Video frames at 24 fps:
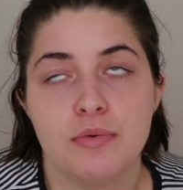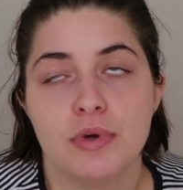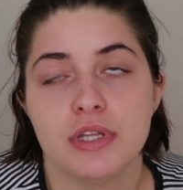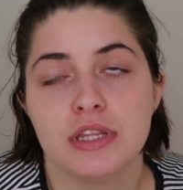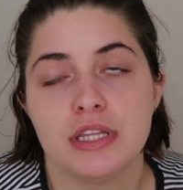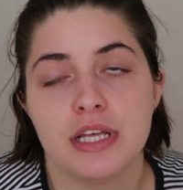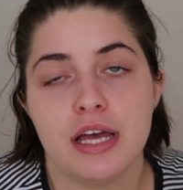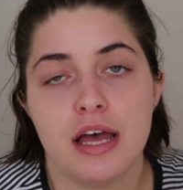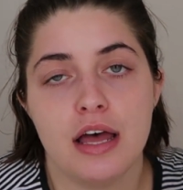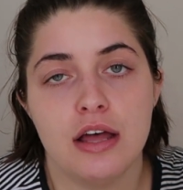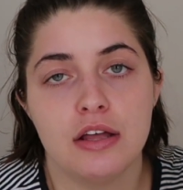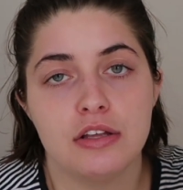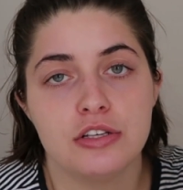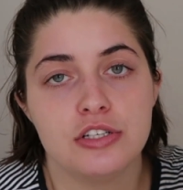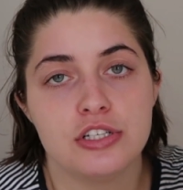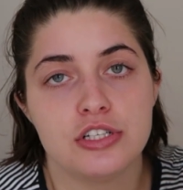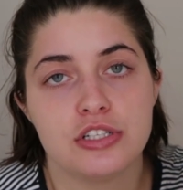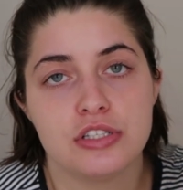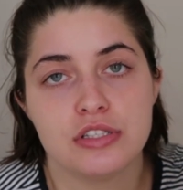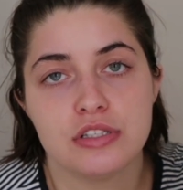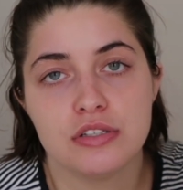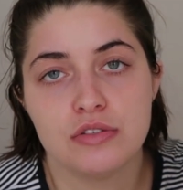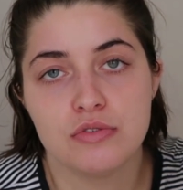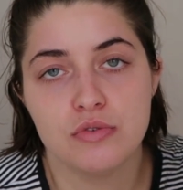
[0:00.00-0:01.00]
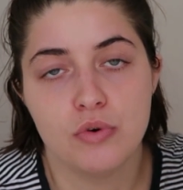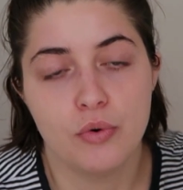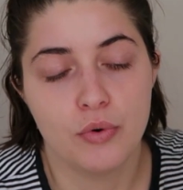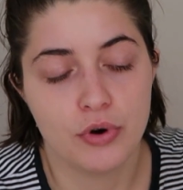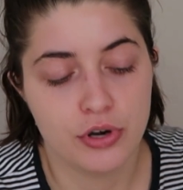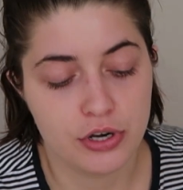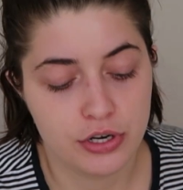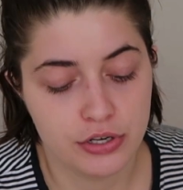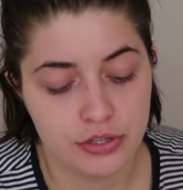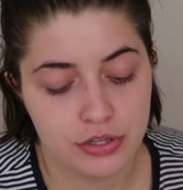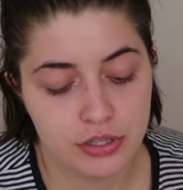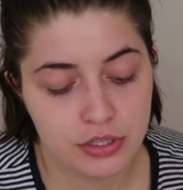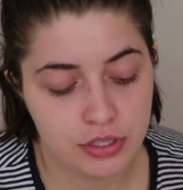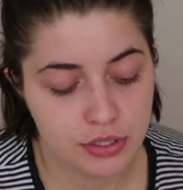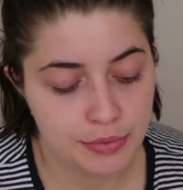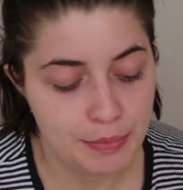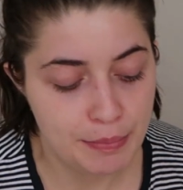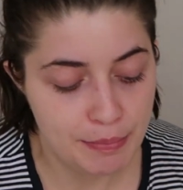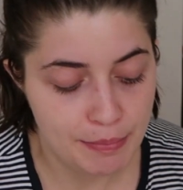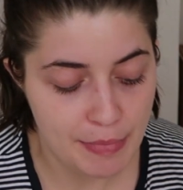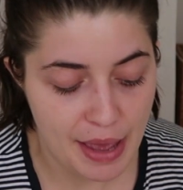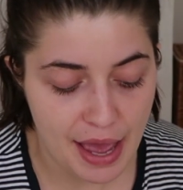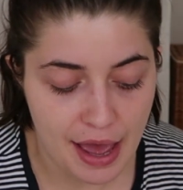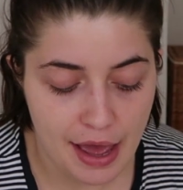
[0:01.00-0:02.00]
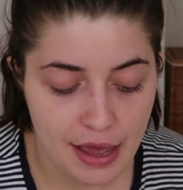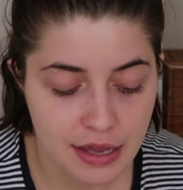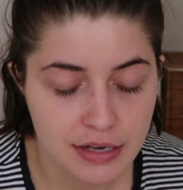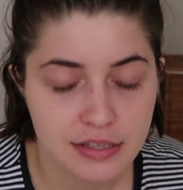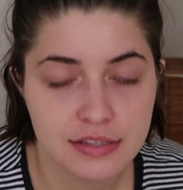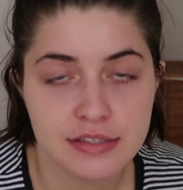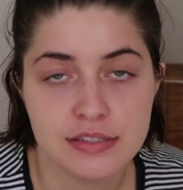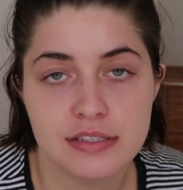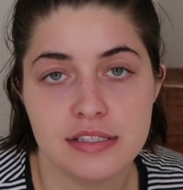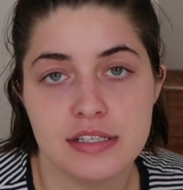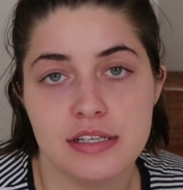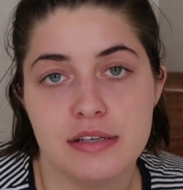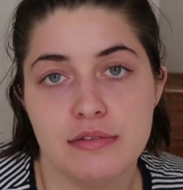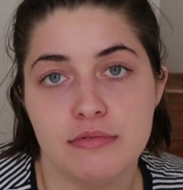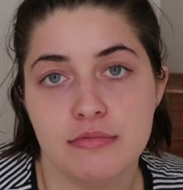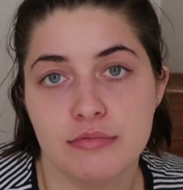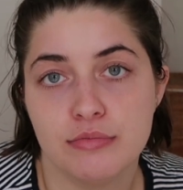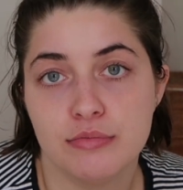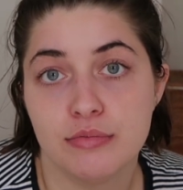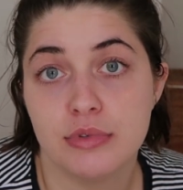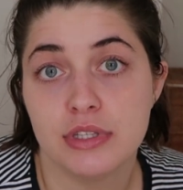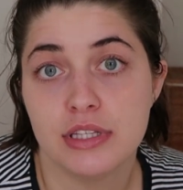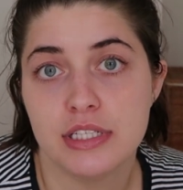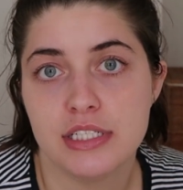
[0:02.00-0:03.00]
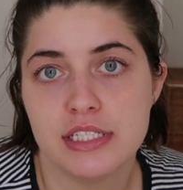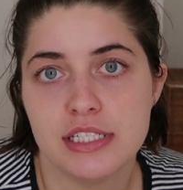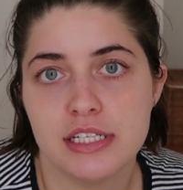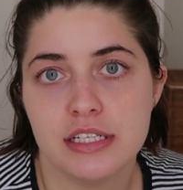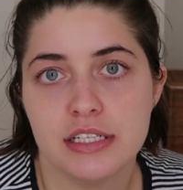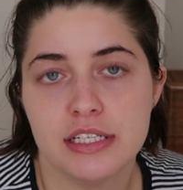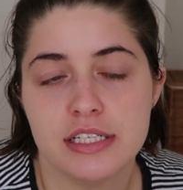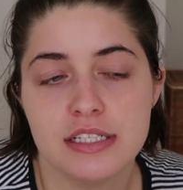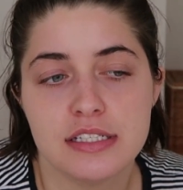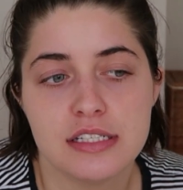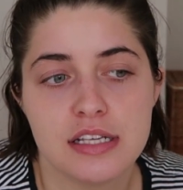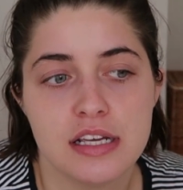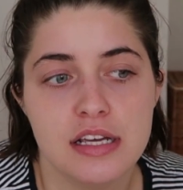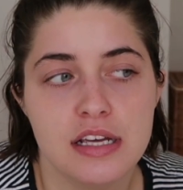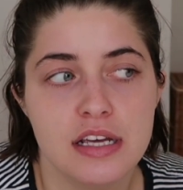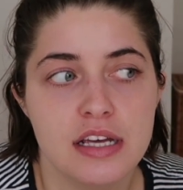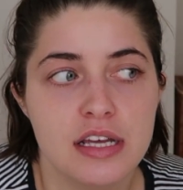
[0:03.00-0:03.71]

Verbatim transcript: what the hell, just order the matte and see what the deal is.